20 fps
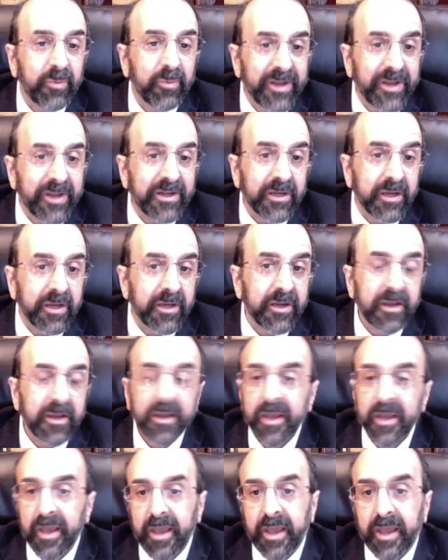rewritten,
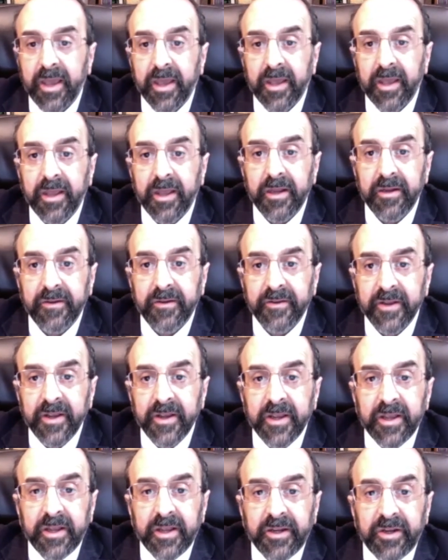and
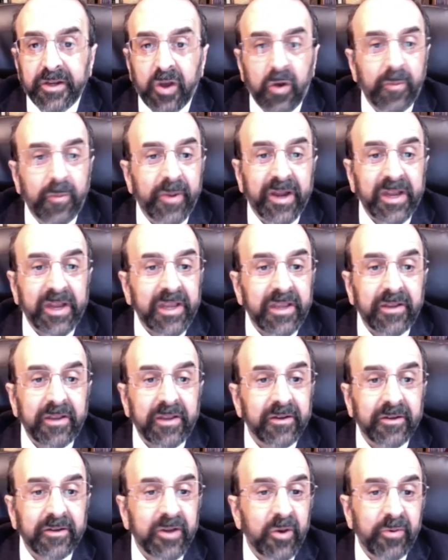
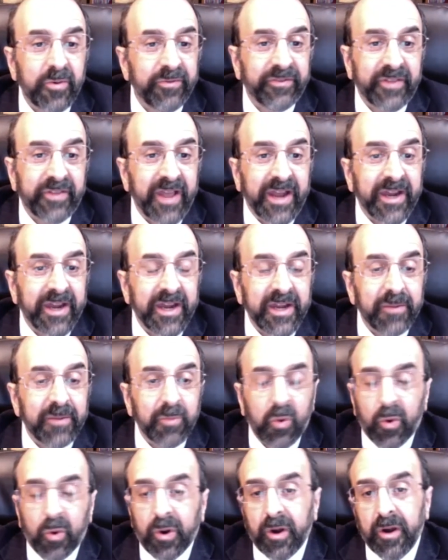nobody knows that
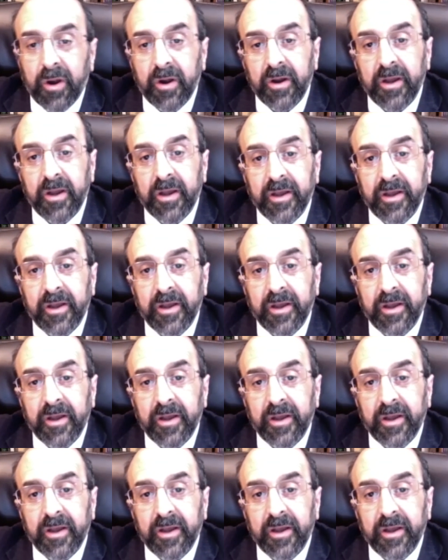anymore.